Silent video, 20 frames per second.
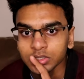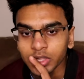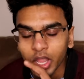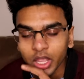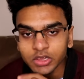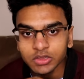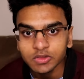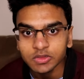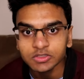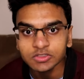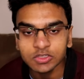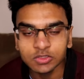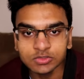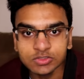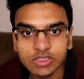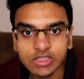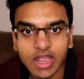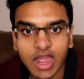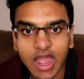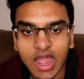Guys, it
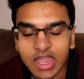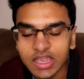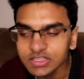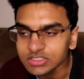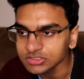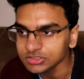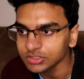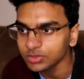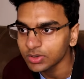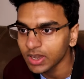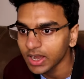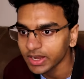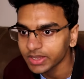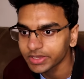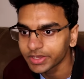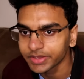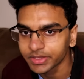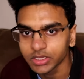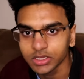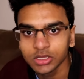sounds like ice
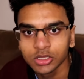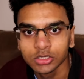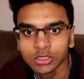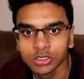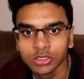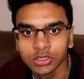cracking